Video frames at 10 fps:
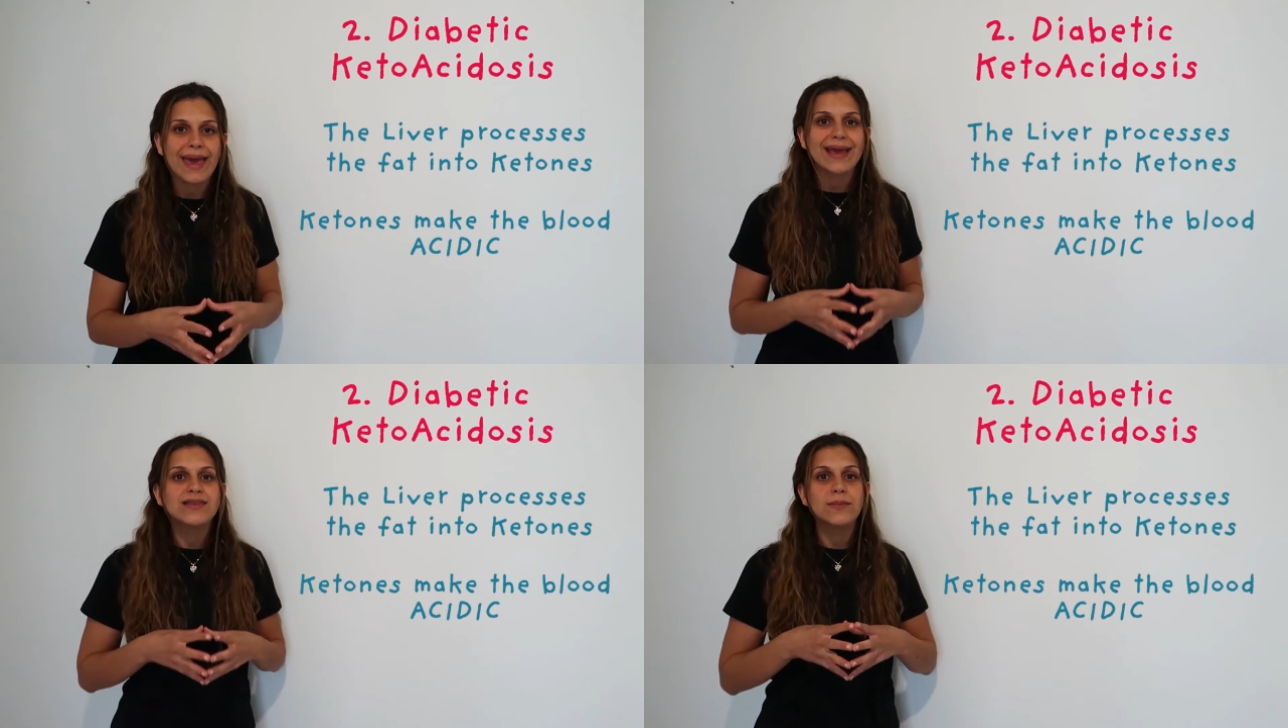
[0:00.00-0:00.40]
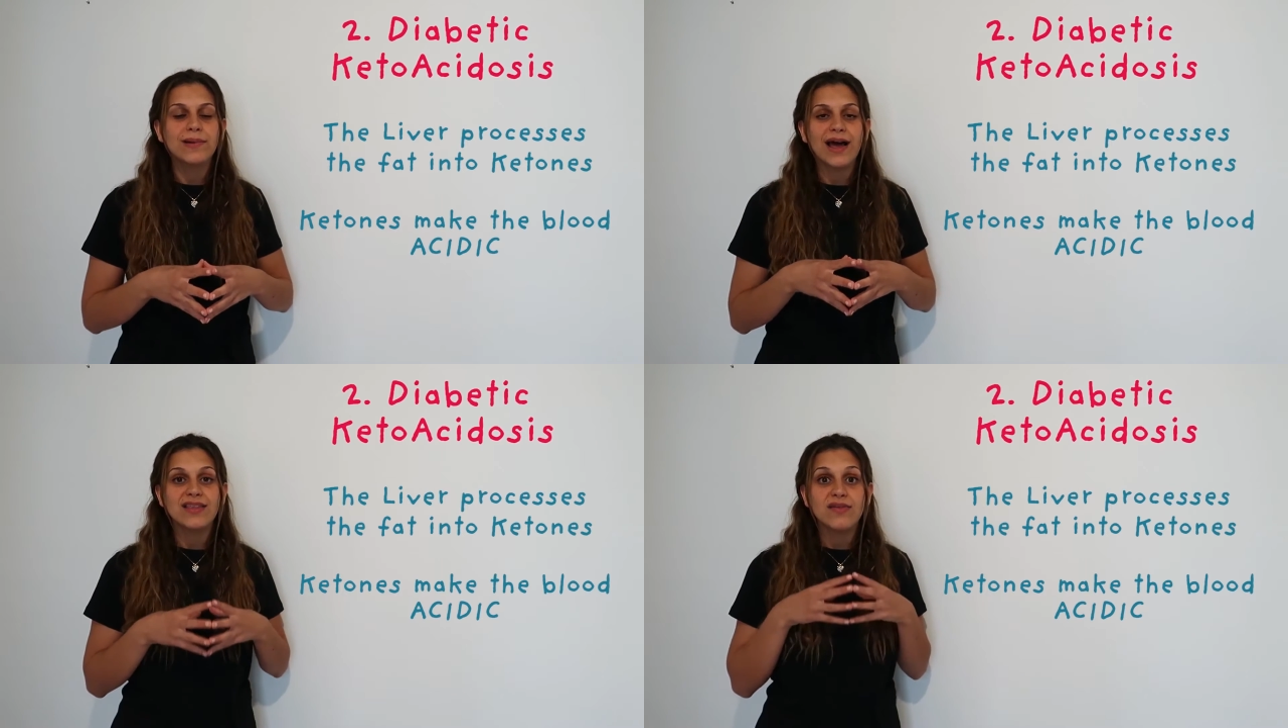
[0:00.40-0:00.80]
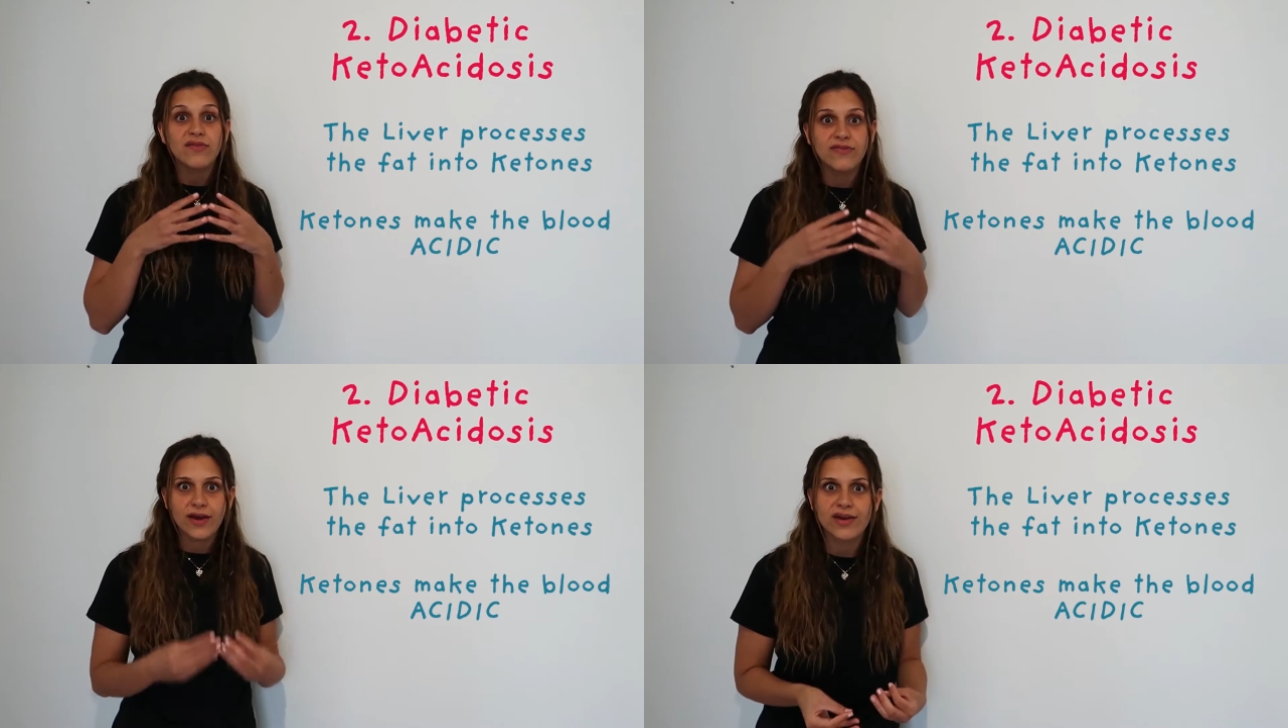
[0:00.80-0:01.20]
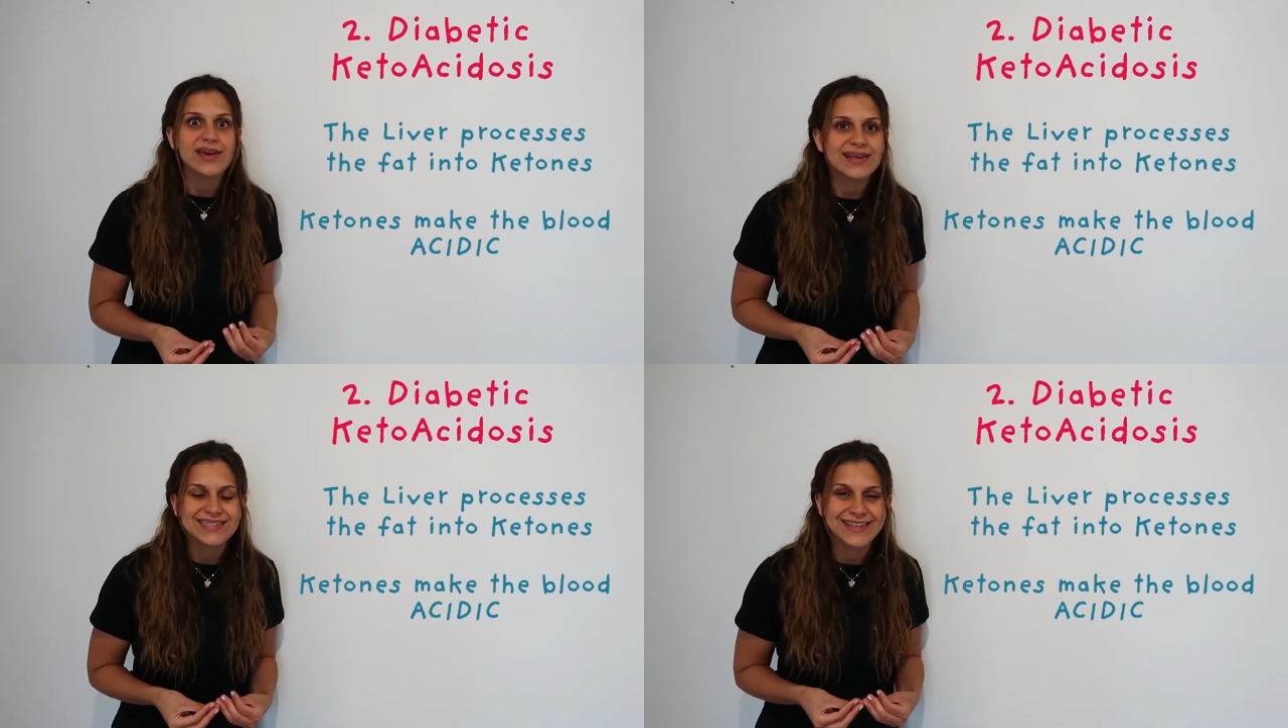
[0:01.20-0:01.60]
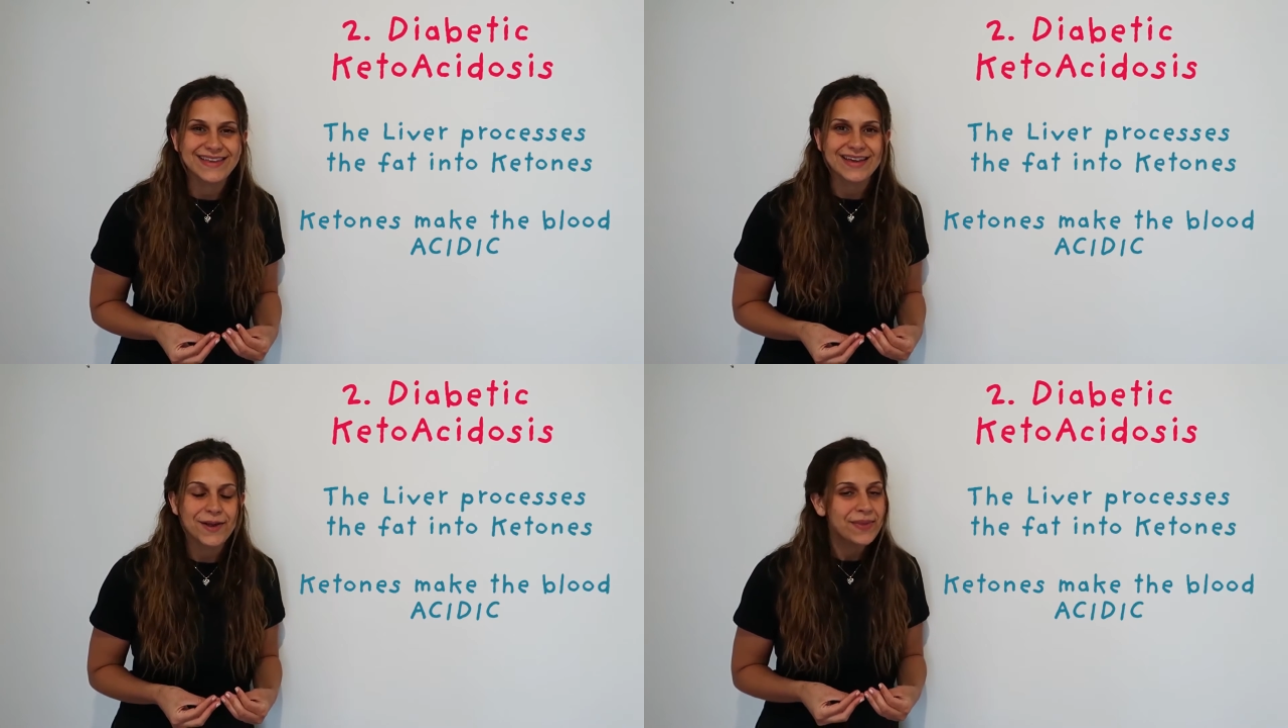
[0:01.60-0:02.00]
make the blood very
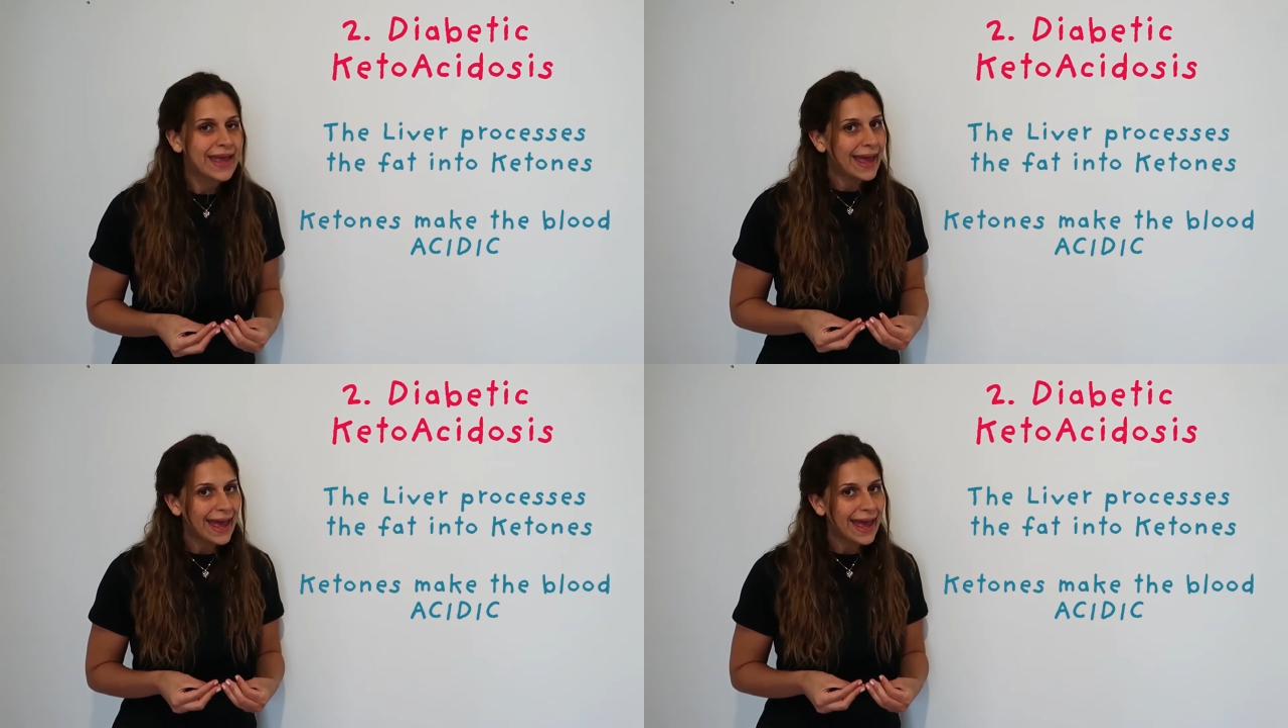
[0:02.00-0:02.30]
acidic.